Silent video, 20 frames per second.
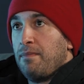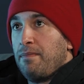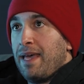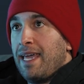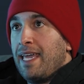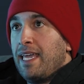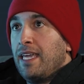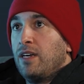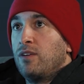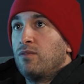
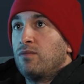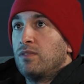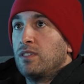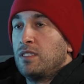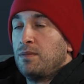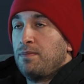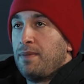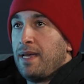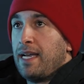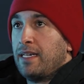paying
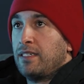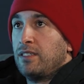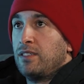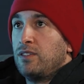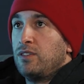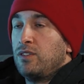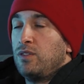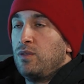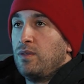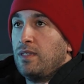respect
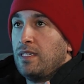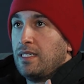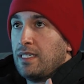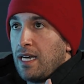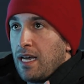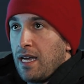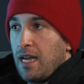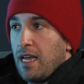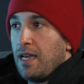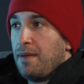to the
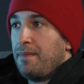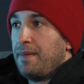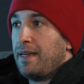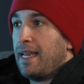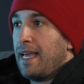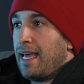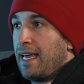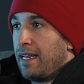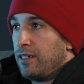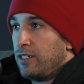time and
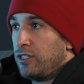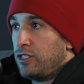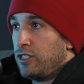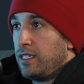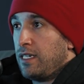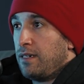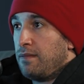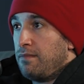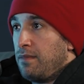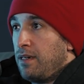energy
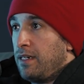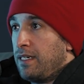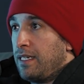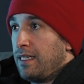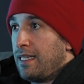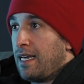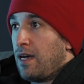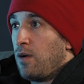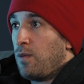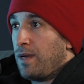and money
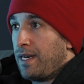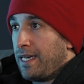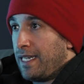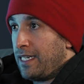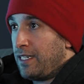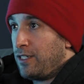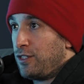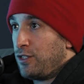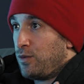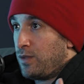that went
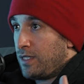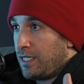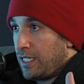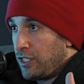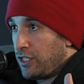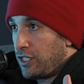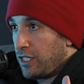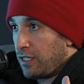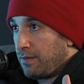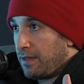into
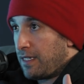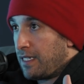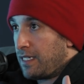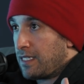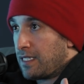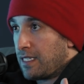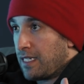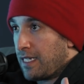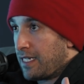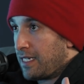teaching me,
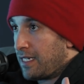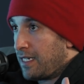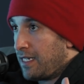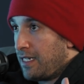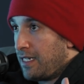it's like,